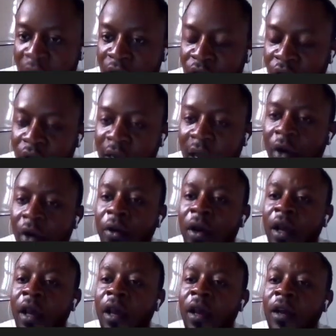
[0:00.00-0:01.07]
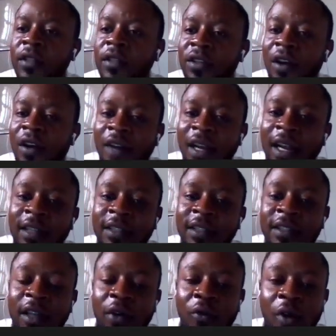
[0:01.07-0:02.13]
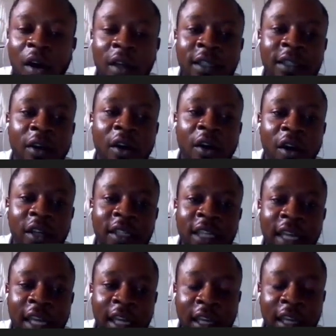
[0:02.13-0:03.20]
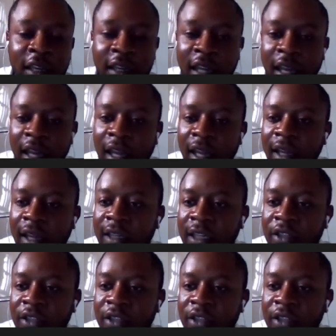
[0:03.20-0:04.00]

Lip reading: So now you discover that the word or the